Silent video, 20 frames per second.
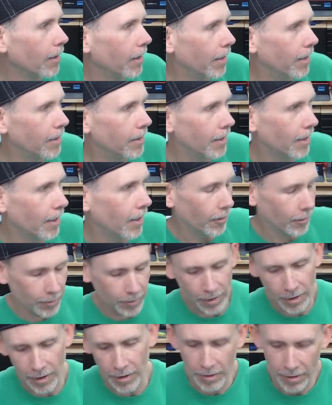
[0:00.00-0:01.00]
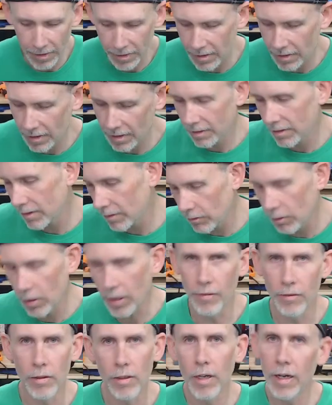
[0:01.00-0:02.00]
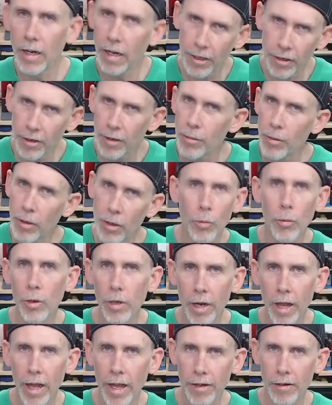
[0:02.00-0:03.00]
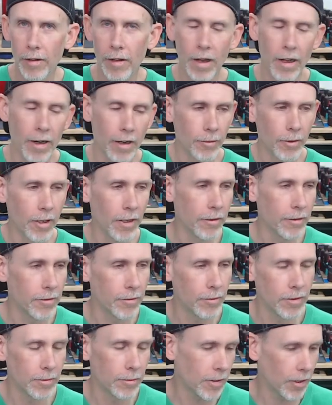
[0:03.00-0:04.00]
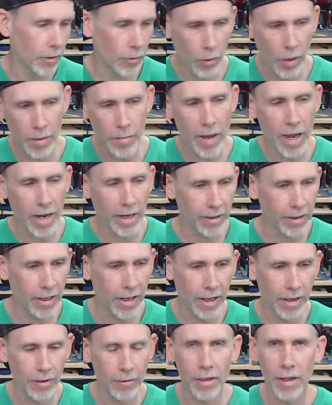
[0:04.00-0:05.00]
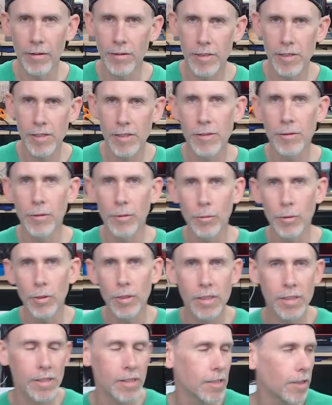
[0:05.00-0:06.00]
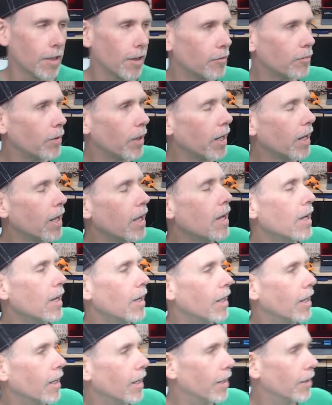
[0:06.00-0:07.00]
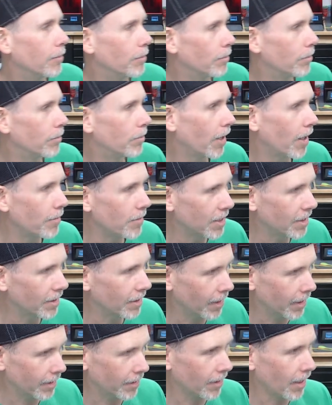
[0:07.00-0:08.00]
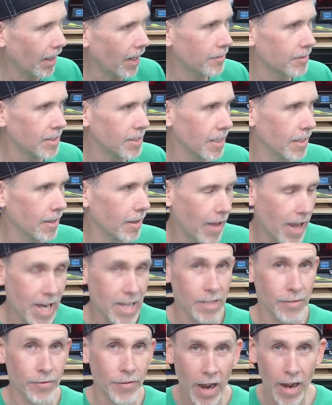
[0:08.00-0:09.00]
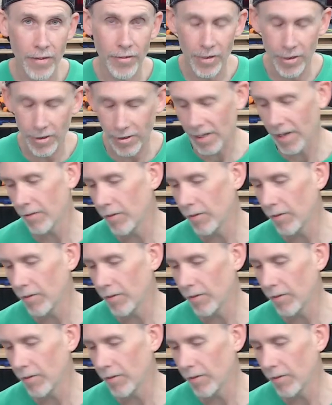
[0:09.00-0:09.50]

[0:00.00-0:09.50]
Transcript: and, you know, and it, whatever. And I could have put a wood handle on it when I, you know, way back in the day when I was just doing wooden stuff. But, um, but I mean, like I would say the last five years,